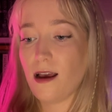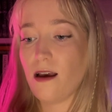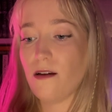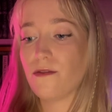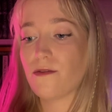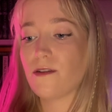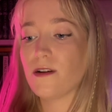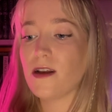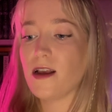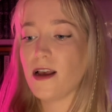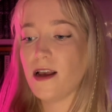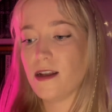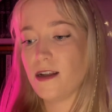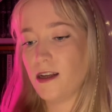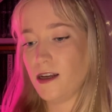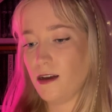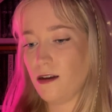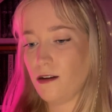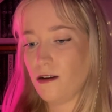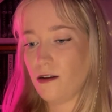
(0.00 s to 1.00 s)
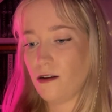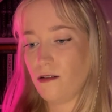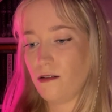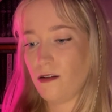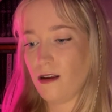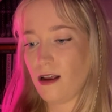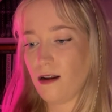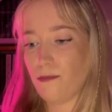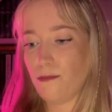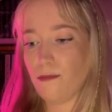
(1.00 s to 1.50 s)
"every idiot who
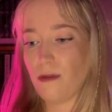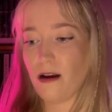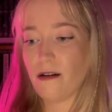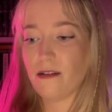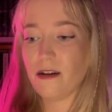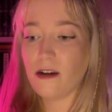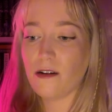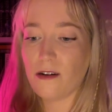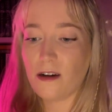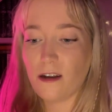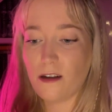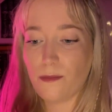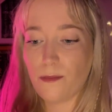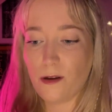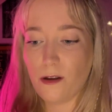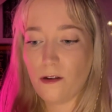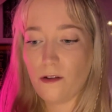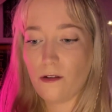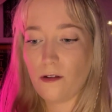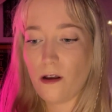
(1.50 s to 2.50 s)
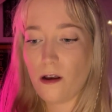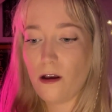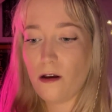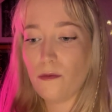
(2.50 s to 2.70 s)
said Merry Christmas